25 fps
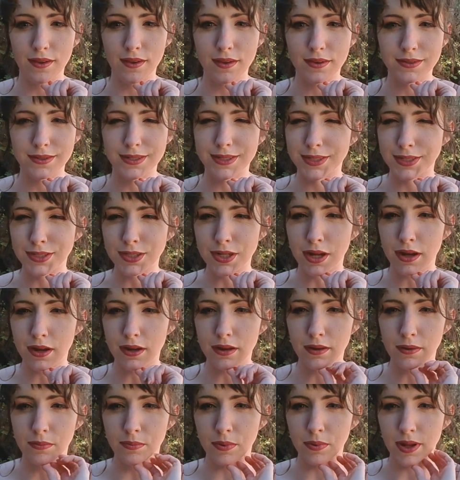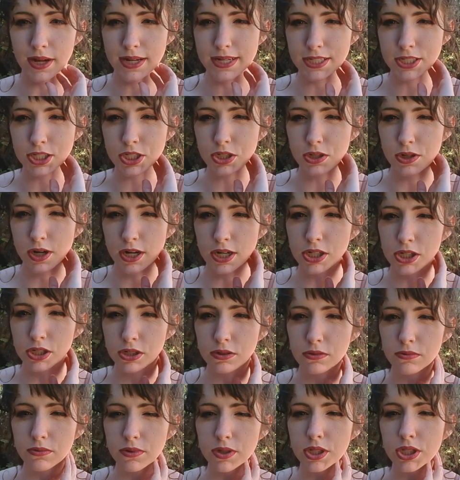does not apply structure,
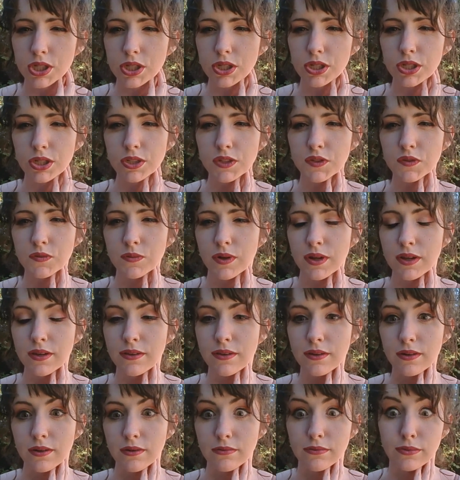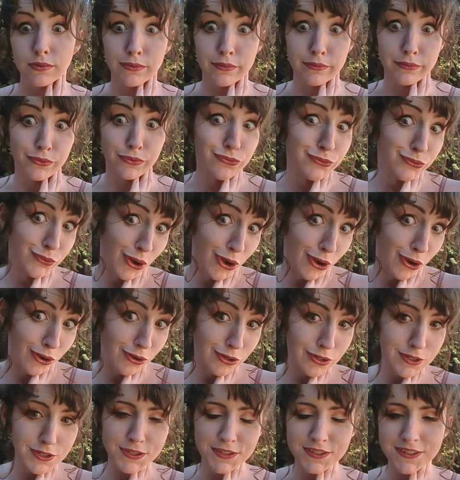which is what,
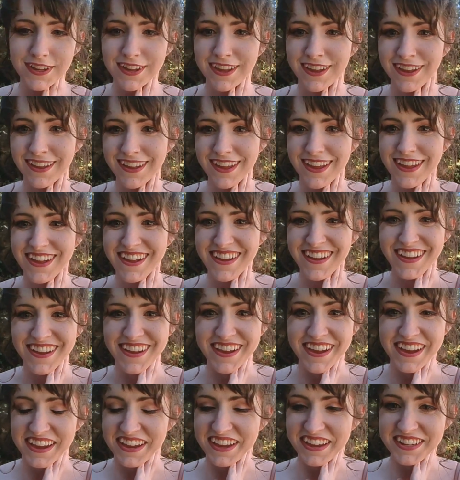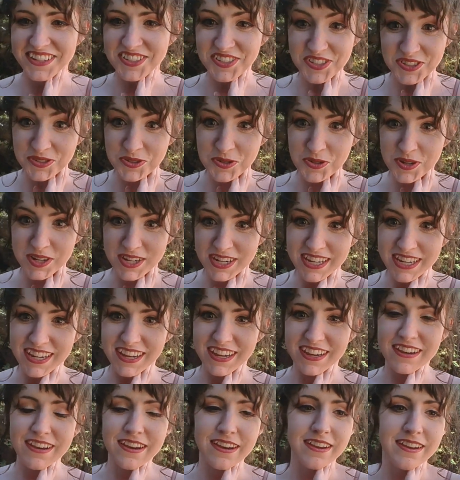dogs and children
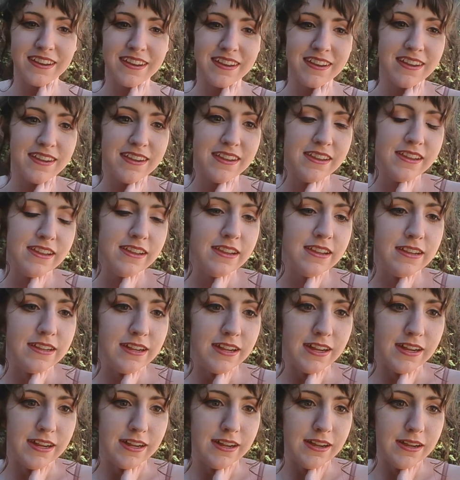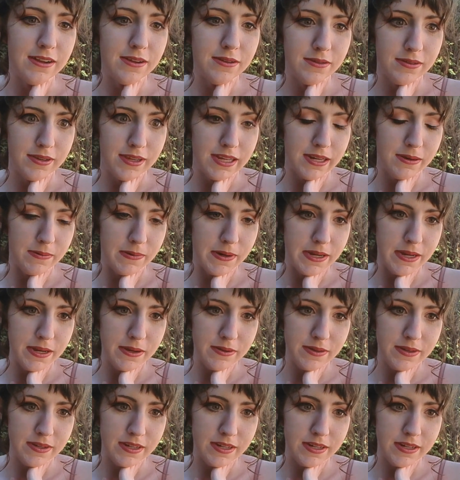need. Anyway,
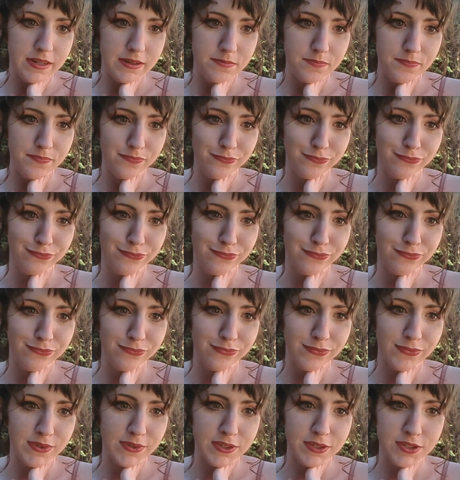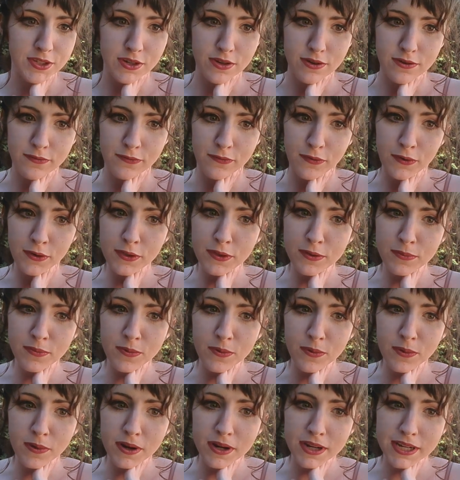so
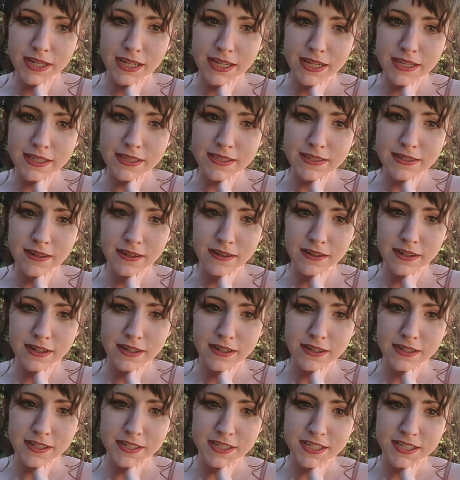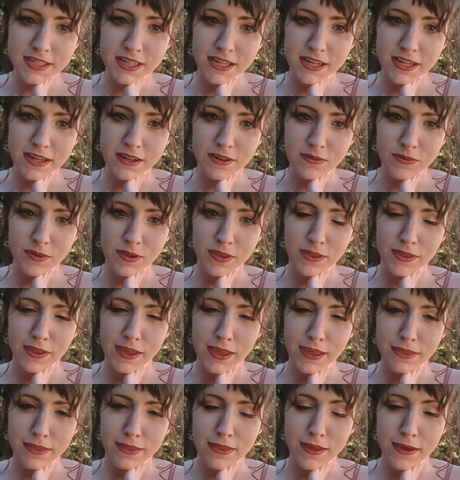furthermore, a kid's not going to understand what
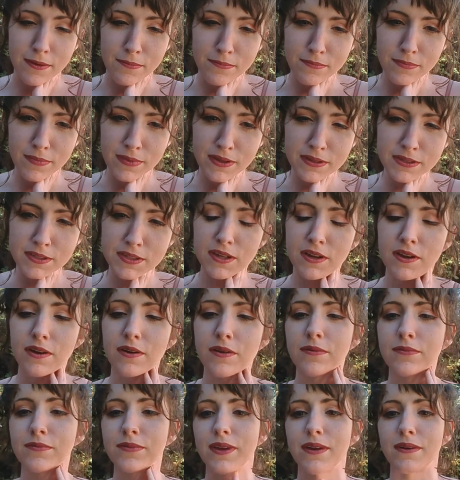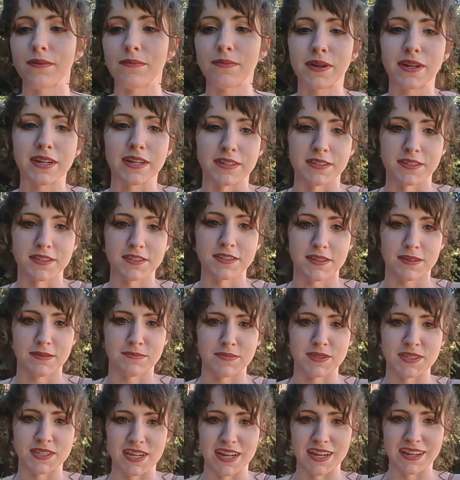they them means. Oh, yeah, because I'm
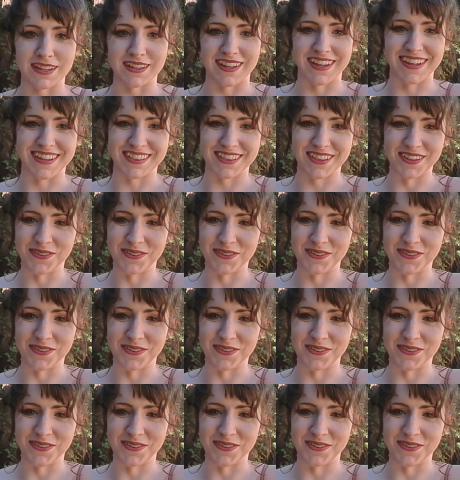saying, like,